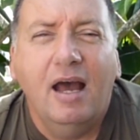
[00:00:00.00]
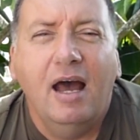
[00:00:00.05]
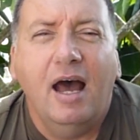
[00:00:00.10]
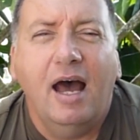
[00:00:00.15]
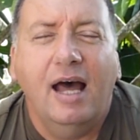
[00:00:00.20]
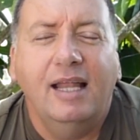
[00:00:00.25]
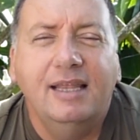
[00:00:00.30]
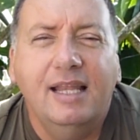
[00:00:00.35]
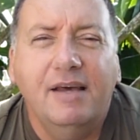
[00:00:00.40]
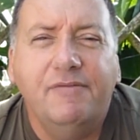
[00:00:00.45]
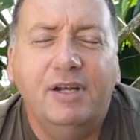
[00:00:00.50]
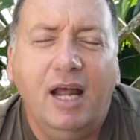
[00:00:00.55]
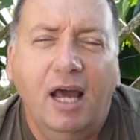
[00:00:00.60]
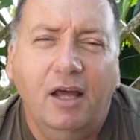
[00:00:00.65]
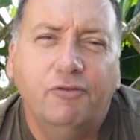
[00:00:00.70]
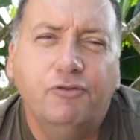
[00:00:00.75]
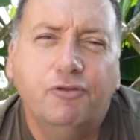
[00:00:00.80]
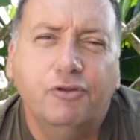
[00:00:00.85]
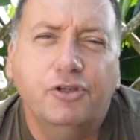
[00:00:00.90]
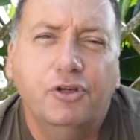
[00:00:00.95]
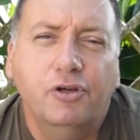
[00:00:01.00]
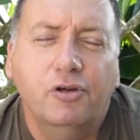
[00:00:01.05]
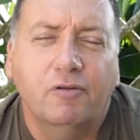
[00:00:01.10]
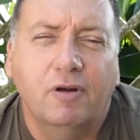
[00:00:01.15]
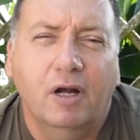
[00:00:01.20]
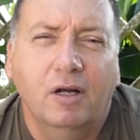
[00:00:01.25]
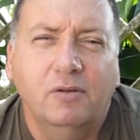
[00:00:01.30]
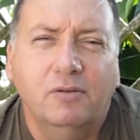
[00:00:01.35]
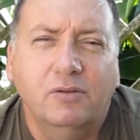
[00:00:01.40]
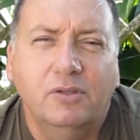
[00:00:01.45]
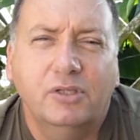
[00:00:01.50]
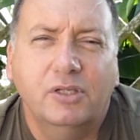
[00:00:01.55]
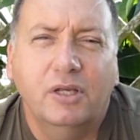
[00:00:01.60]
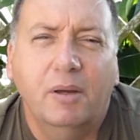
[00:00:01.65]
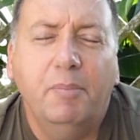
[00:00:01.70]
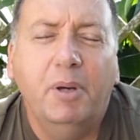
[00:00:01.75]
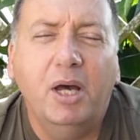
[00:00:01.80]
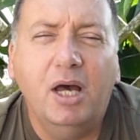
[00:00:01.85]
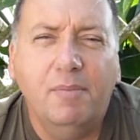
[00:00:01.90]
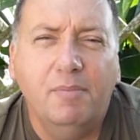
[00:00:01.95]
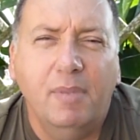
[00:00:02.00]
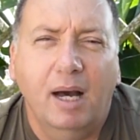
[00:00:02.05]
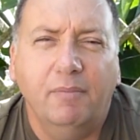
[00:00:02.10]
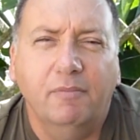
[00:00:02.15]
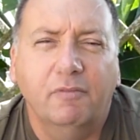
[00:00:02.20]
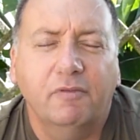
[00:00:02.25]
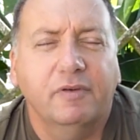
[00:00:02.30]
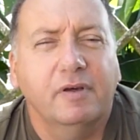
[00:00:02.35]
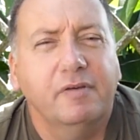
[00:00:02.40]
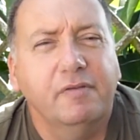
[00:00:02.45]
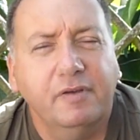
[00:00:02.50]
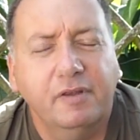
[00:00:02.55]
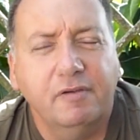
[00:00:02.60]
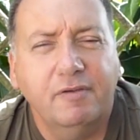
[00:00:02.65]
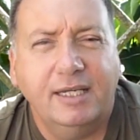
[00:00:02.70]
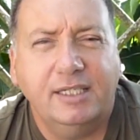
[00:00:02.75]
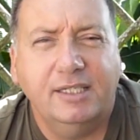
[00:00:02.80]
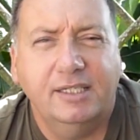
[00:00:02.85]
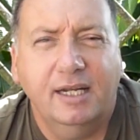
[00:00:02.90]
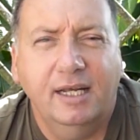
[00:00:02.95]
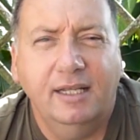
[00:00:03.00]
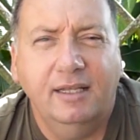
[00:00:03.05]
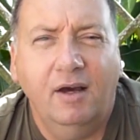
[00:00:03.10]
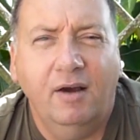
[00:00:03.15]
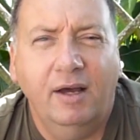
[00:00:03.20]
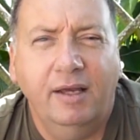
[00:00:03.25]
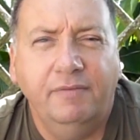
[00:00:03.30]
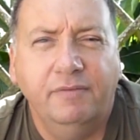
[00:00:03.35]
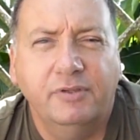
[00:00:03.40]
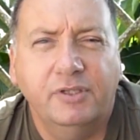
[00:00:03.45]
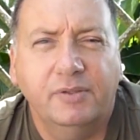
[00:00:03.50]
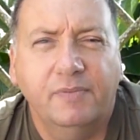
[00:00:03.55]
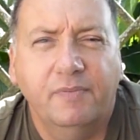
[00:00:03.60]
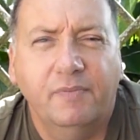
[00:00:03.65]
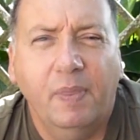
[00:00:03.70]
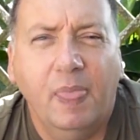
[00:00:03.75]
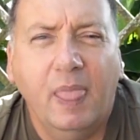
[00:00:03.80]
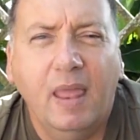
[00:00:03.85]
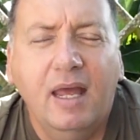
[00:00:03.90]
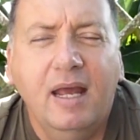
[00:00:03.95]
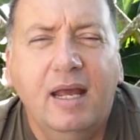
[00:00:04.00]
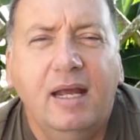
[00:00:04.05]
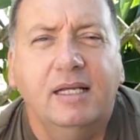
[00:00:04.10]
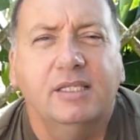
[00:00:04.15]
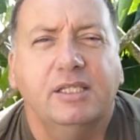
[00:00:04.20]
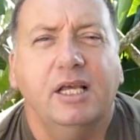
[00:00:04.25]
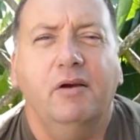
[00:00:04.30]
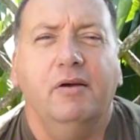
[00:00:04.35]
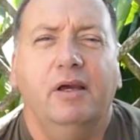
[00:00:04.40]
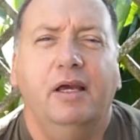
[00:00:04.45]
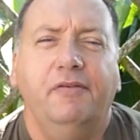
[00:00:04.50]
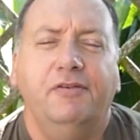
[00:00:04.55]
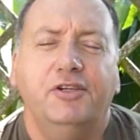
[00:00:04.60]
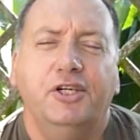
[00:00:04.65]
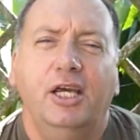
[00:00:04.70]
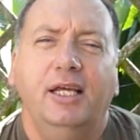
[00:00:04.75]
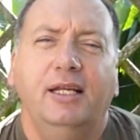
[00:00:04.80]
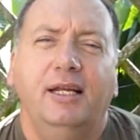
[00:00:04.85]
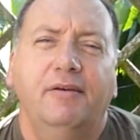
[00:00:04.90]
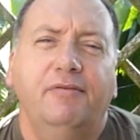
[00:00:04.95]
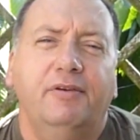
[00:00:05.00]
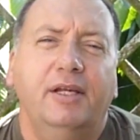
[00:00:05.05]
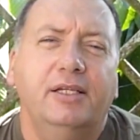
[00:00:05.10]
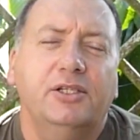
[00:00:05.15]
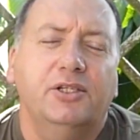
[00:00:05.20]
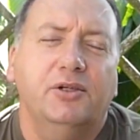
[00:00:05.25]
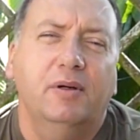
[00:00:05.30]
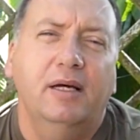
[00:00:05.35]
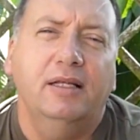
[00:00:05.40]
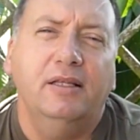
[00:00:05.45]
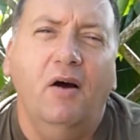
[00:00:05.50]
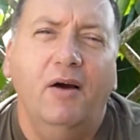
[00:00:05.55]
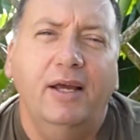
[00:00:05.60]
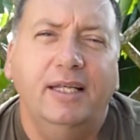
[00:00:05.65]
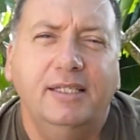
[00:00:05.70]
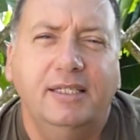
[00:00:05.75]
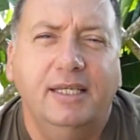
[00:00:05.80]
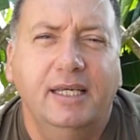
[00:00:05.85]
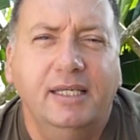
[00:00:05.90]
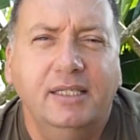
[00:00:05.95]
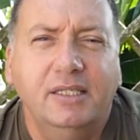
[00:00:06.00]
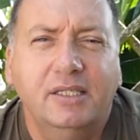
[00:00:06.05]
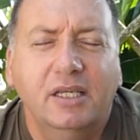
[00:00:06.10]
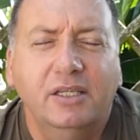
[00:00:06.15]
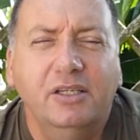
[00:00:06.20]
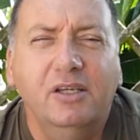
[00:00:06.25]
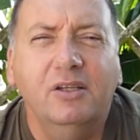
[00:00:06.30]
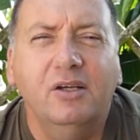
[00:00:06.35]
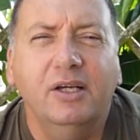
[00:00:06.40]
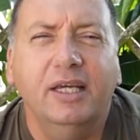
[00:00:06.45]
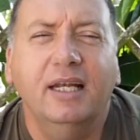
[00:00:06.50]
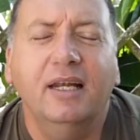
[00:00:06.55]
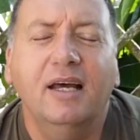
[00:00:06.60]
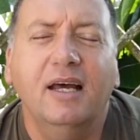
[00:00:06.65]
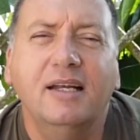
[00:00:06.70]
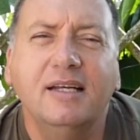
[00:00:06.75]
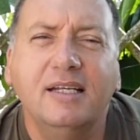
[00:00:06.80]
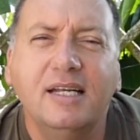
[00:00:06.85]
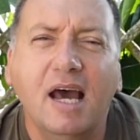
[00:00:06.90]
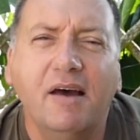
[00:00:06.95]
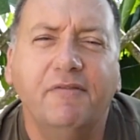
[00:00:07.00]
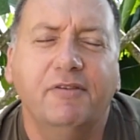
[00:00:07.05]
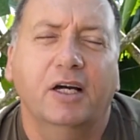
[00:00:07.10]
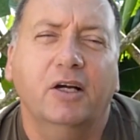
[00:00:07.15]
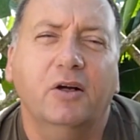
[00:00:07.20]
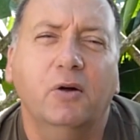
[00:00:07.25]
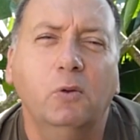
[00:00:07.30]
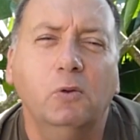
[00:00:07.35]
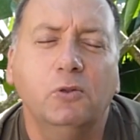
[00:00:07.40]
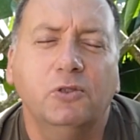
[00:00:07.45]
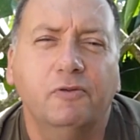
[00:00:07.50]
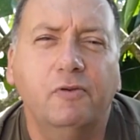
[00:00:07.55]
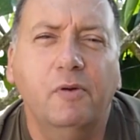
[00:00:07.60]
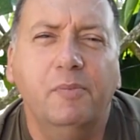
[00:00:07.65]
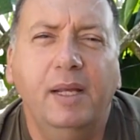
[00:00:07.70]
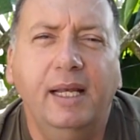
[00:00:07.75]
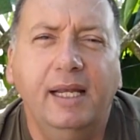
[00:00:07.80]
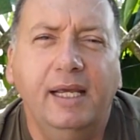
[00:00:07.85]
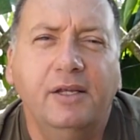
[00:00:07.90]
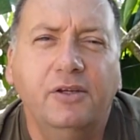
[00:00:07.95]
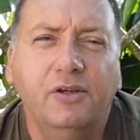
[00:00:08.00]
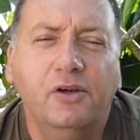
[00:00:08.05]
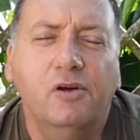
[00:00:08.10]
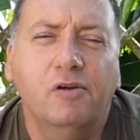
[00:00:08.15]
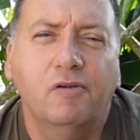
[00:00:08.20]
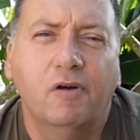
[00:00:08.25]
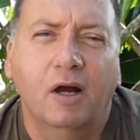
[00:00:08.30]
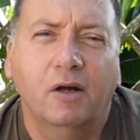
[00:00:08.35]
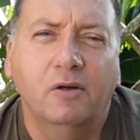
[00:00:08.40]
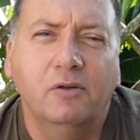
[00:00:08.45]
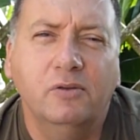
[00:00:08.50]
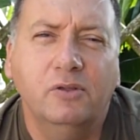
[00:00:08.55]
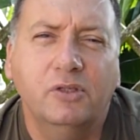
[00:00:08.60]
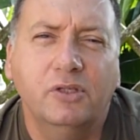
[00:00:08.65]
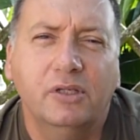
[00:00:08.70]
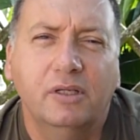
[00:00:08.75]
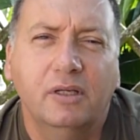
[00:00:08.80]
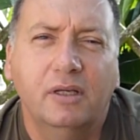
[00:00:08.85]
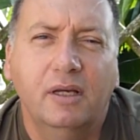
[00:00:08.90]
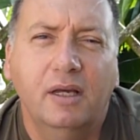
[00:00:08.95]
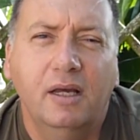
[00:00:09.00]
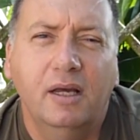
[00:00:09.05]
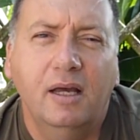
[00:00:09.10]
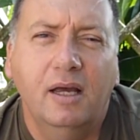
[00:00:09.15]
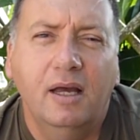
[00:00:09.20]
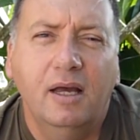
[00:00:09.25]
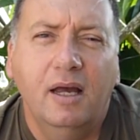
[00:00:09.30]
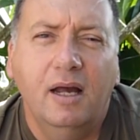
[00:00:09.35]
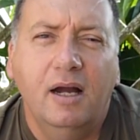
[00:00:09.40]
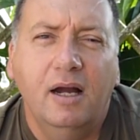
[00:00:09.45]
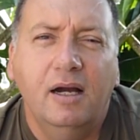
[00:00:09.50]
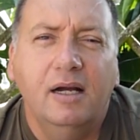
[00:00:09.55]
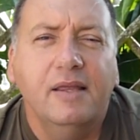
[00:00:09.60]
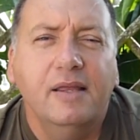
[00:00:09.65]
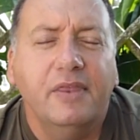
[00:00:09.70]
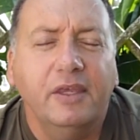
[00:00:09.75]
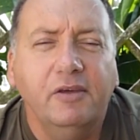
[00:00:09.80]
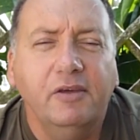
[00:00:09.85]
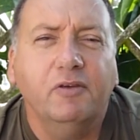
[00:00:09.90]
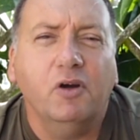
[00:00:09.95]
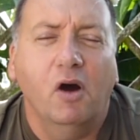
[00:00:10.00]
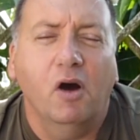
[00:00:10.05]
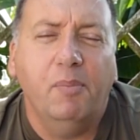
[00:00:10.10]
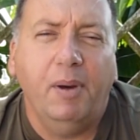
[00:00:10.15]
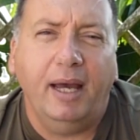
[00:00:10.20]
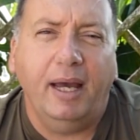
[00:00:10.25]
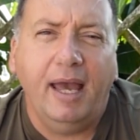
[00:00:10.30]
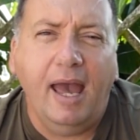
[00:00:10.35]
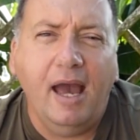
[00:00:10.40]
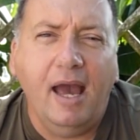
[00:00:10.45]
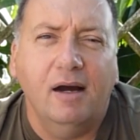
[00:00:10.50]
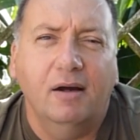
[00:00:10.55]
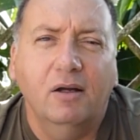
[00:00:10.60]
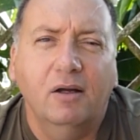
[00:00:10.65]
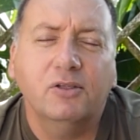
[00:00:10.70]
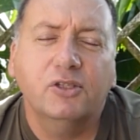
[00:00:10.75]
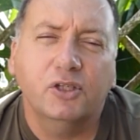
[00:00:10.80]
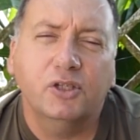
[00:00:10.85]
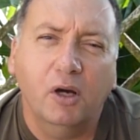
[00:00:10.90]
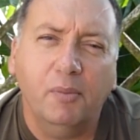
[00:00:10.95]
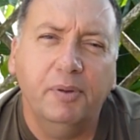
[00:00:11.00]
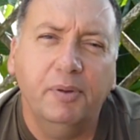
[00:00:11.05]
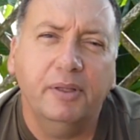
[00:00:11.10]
€1,100 per month for the rest of their lives. So if she lived into her 90s, you're looking at another €250,000 that you've got to pay out on top of